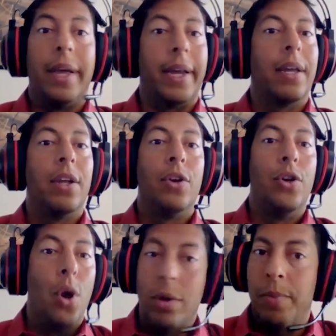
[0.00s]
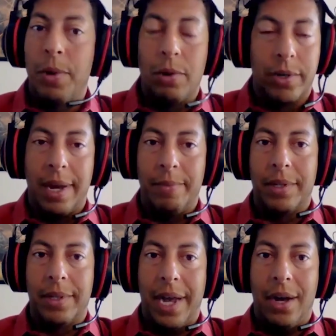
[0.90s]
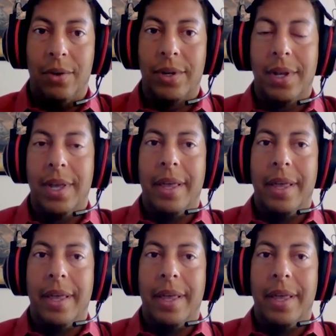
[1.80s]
Like, no computer time is allowed.